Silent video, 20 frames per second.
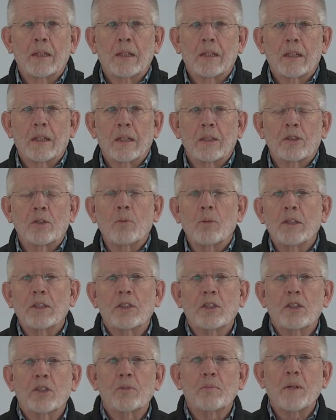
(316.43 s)
So, what does
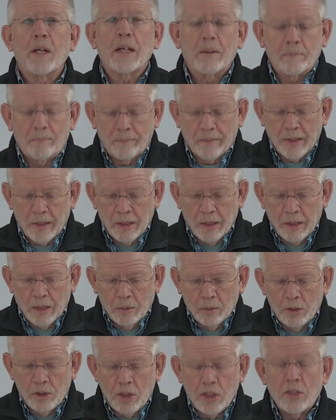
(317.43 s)
this mean?
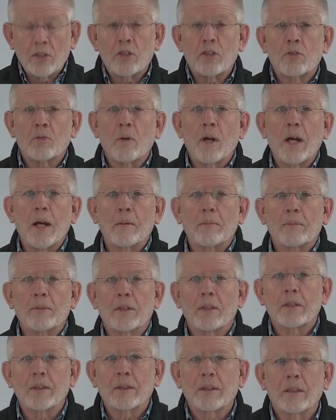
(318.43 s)
When Jesus wept,
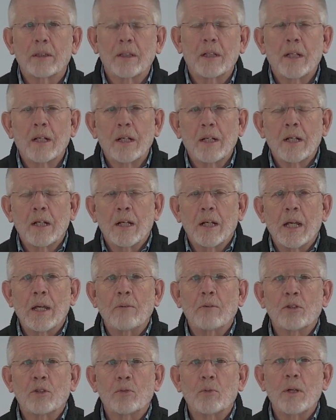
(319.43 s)
he
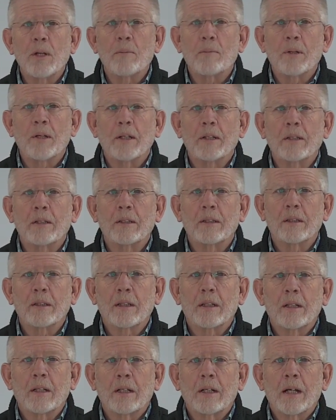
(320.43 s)
was weeping
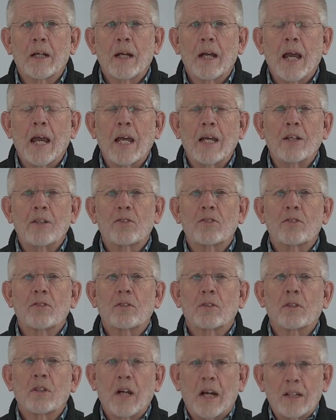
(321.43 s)
as
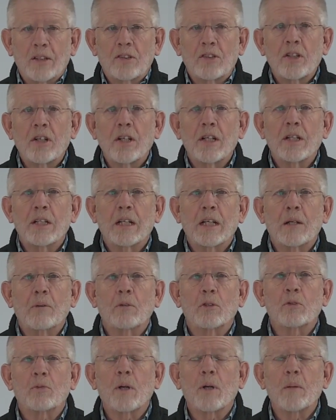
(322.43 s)
God's Son and he
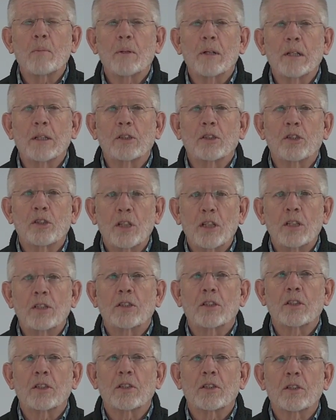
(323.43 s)
was weeping as
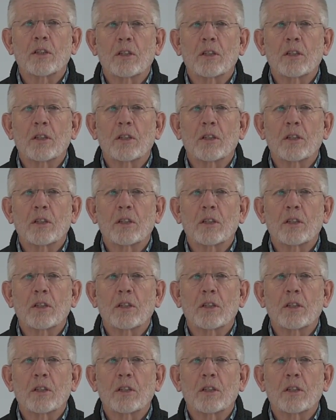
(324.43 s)
Jesus,